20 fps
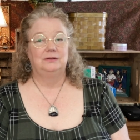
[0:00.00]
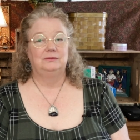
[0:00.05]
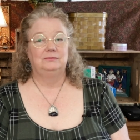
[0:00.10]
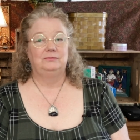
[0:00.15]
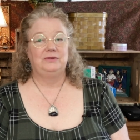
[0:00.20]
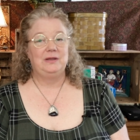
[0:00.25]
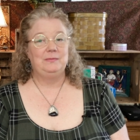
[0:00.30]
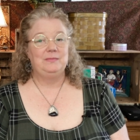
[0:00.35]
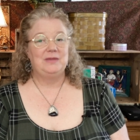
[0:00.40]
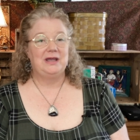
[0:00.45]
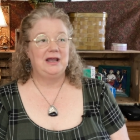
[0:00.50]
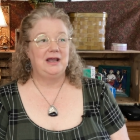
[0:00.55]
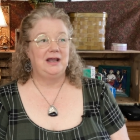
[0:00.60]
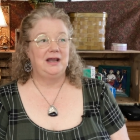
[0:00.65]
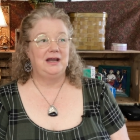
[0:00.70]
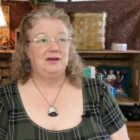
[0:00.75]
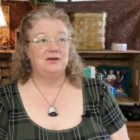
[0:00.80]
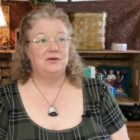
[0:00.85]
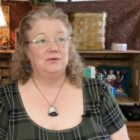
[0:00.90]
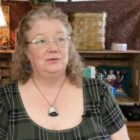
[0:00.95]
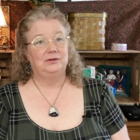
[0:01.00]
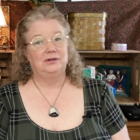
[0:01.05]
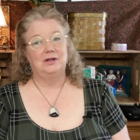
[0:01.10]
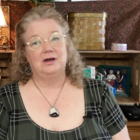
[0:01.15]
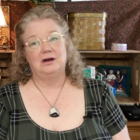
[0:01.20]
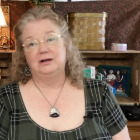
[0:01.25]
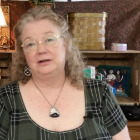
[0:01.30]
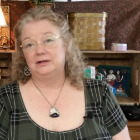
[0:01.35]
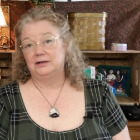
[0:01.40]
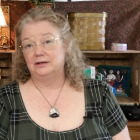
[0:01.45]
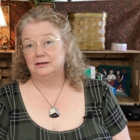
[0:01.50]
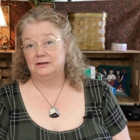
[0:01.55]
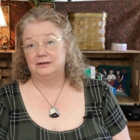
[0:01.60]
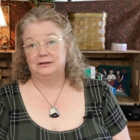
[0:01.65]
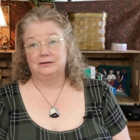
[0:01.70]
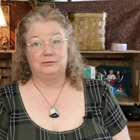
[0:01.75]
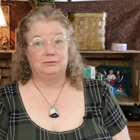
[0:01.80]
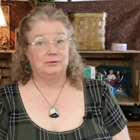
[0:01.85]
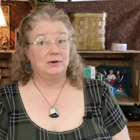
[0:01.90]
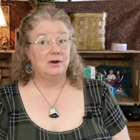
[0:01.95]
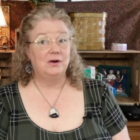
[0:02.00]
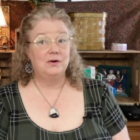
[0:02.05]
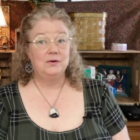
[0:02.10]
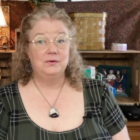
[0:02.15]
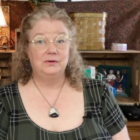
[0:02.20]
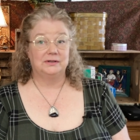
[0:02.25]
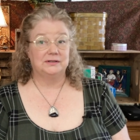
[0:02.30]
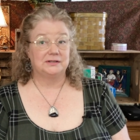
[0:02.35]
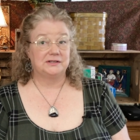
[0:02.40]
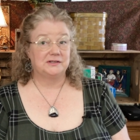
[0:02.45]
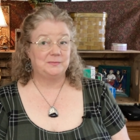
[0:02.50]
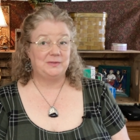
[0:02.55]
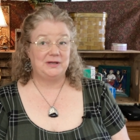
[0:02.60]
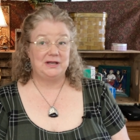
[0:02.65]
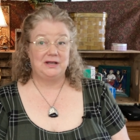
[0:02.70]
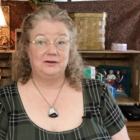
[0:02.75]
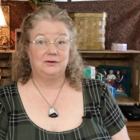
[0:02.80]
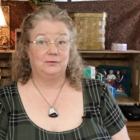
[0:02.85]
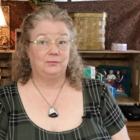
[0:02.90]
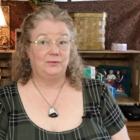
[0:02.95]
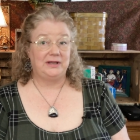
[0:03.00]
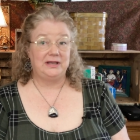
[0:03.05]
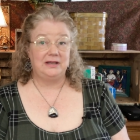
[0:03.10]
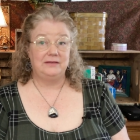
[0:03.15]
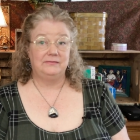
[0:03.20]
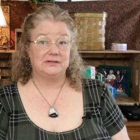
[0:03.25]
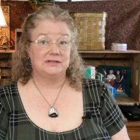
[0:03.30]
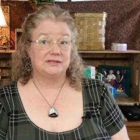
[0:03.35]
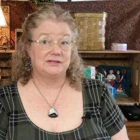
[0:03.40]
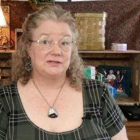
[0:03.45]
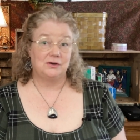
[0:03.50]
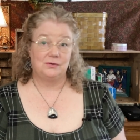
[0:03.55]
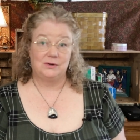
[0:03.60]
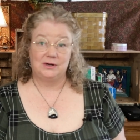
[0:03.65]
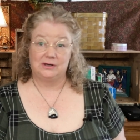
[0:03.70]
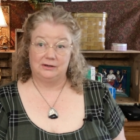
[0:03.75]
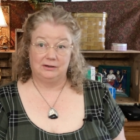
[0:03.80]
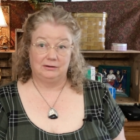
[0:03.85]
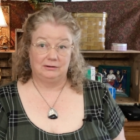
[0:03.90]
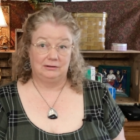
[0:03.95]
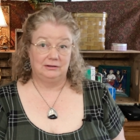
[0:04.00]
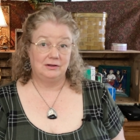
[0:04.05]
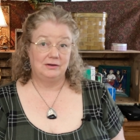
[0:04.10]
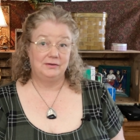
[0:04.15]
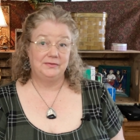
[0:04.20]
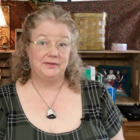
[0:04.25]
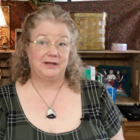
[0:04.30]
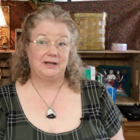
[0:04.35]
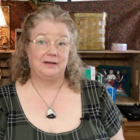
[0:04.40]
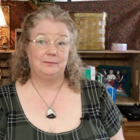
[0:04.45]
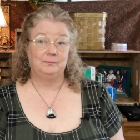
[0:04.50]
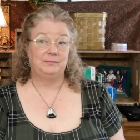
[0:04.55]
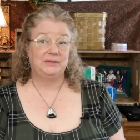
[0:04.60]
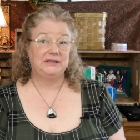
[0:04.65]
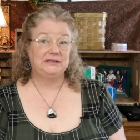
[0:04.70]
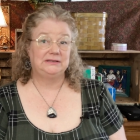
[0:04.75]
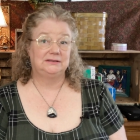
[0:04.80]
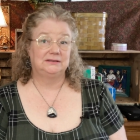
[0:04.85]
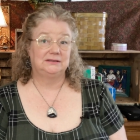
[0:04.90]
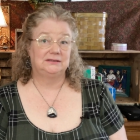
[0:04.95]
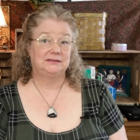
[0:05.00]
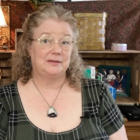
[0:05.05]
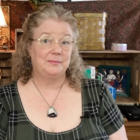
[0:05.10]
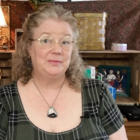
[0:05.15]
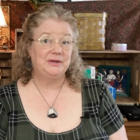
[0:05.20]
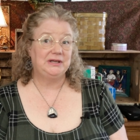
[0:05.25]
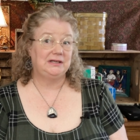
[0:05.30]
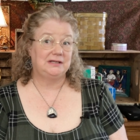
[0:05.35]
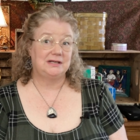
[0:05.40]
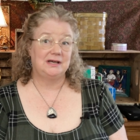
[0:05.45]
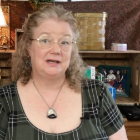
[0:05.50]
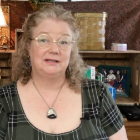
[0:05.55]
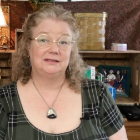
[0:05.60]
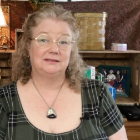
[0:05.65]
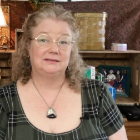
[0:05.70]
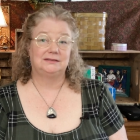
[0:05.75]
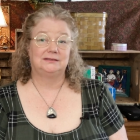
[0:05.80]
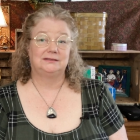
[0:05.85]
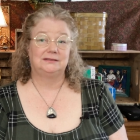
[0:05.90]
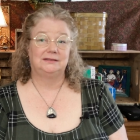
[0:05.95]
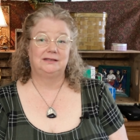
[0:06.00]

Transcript: We may no longer grow or spin or weave and sew our own clothing, but somebody does.